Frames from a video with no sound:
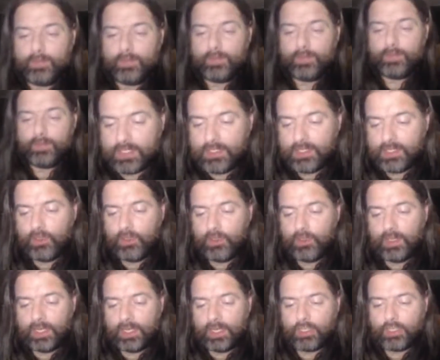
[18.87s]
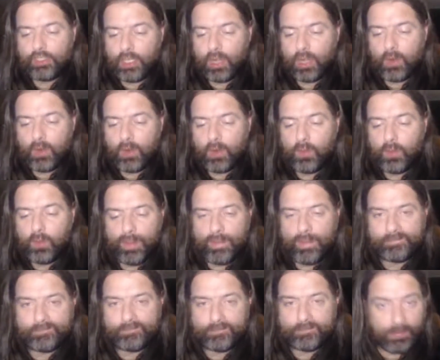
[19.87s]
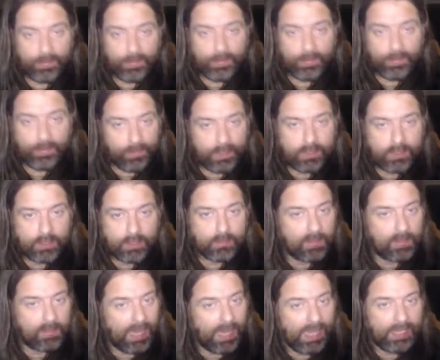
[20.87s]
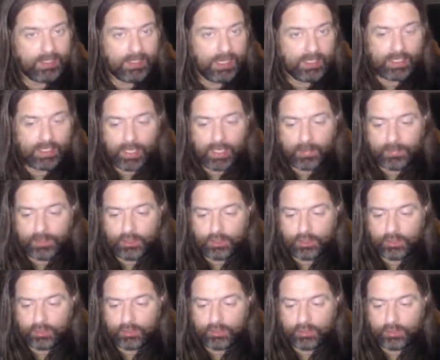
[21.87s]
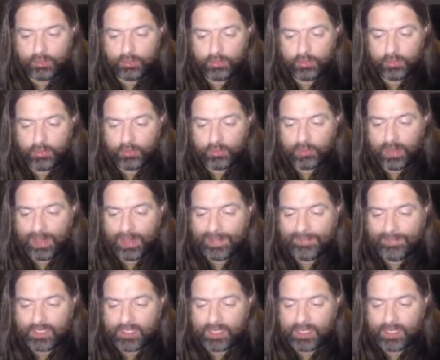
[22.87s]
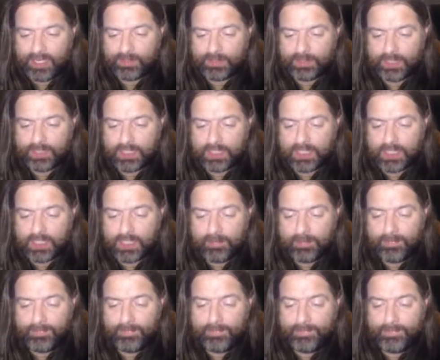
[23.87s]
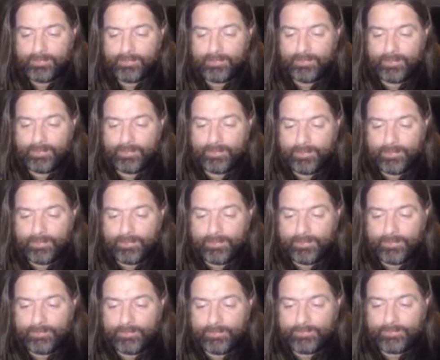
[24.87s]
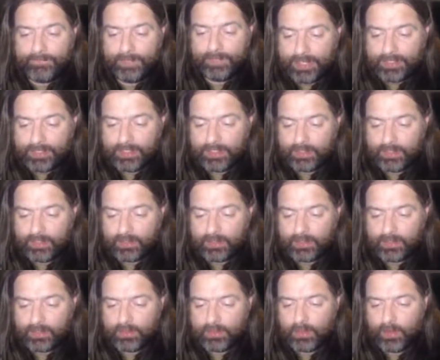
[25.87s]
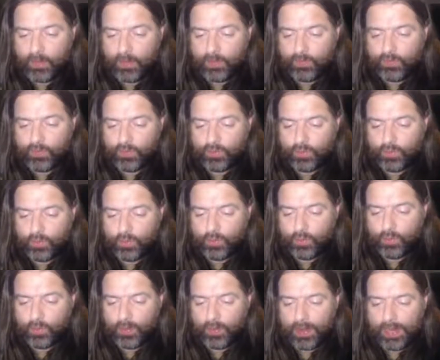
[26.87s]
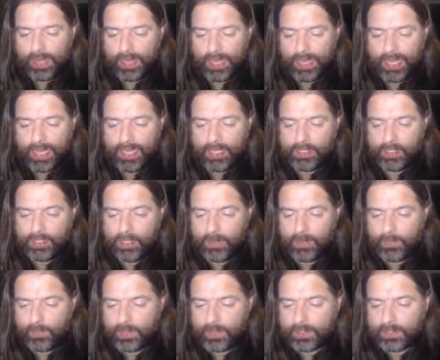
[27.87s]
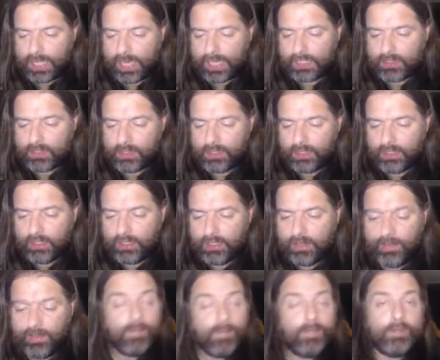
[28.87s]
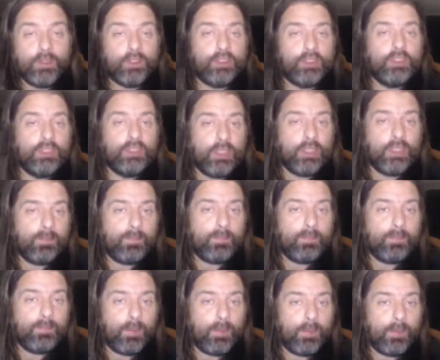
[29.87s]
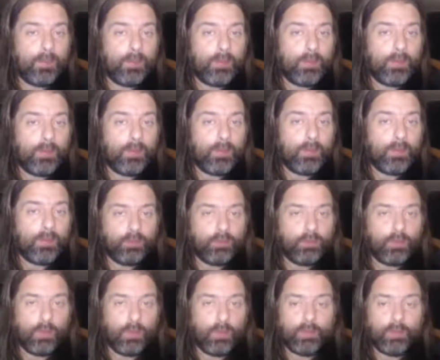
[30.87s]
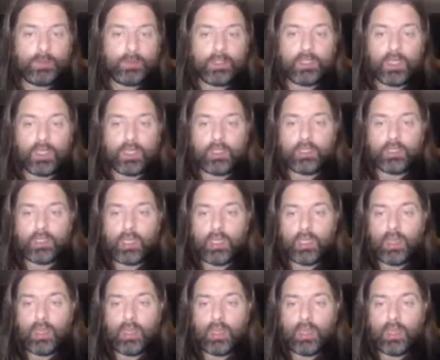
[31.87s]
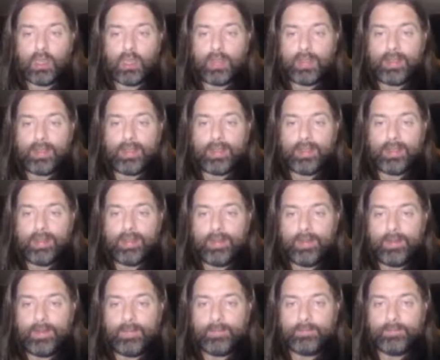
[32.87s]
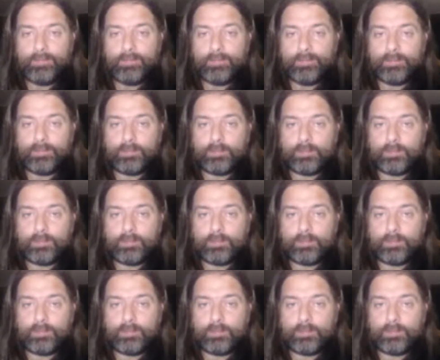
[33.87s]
was actually not doing any show, there was planned that we should do Survivor Series. That didn't go through, and there was actually the simple explanation for it because um,